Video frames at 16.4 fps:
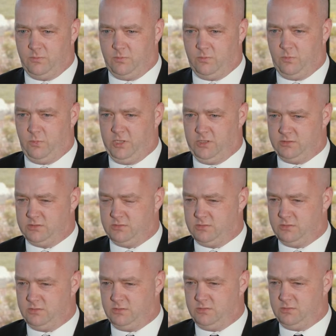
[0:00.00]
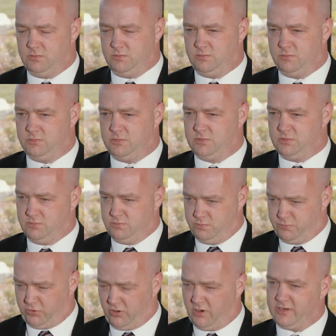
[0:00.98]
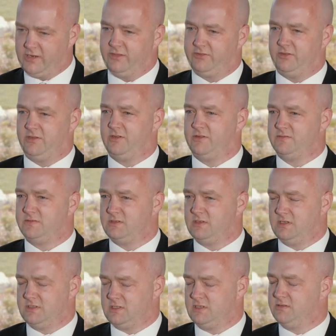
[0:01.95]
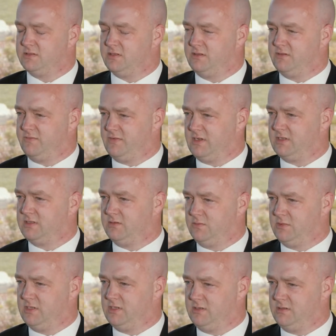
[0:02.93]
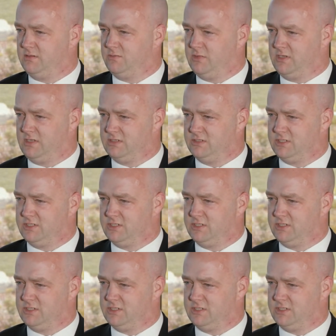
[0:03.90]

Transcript: We pride ourselves on the fact that we can